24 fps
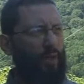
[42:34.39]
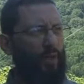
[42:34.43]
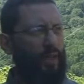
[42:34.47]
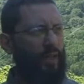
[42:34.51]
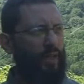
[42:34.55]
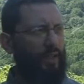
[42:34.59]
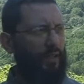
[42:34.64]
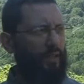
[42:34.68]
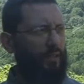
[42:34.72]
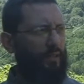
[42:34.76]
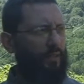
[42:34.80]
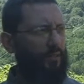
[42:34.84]

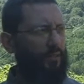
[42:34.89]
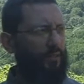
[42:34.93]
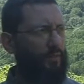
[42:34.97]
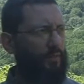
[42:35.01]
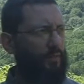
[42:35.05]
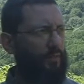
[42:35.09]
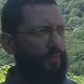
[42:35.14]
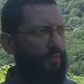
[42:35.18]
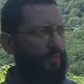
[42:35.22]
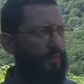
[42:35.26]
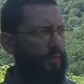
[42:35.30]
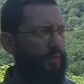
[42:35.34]
buying
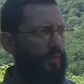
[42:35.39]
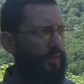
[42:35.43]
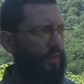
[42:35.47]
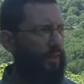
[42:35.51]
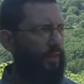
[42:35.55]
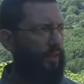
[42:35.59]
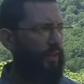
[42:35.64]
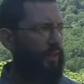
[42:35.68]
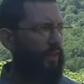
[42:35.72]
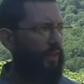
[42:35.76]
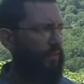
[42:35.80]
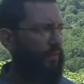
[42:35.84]

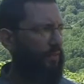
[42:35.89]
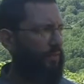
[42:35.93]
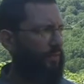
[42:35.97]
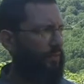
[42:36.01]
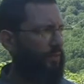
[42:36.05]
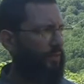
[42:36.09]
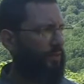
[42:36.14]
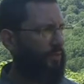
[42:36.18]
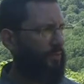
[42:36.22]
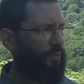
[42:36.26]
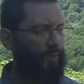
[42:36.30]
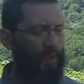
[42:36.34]

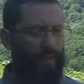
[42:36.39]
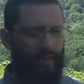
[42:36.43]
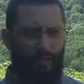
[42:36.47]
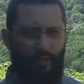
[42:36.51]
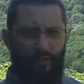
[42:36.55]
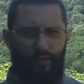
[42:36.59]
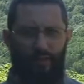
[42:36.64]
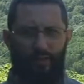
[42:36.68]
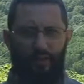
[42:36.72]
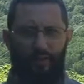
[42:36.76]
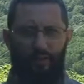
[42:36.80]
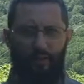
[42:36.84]
some
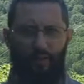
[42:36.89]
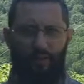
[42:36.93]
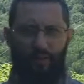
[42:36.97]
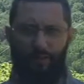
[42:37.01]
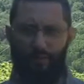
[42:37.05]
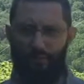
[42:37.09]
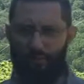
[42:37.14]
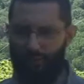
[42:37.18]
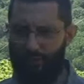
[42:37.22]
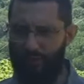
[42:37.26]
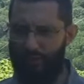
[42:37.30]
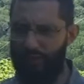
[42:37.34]
land, and we're
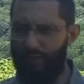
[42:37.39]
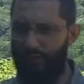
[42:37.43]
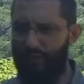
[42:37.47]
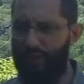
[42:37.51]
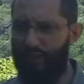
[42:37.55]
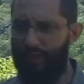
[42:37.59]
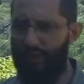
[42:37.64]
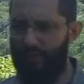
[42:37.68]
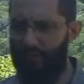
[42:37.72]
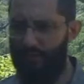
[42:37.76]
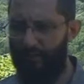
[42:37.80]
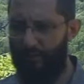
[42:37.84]
going to build as
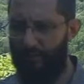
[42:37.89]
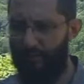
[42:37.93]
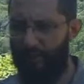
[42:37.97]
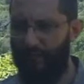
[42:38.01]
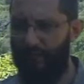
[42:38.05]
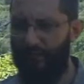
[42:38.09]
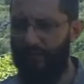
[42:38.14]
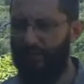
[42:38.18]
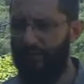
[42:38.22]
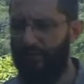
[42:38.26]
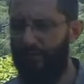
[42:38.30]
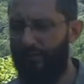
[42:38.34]
we have the
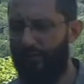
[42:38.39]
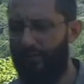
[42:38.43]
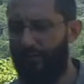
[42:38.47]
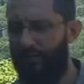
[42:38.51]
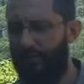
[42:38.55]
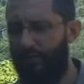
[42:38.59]
money.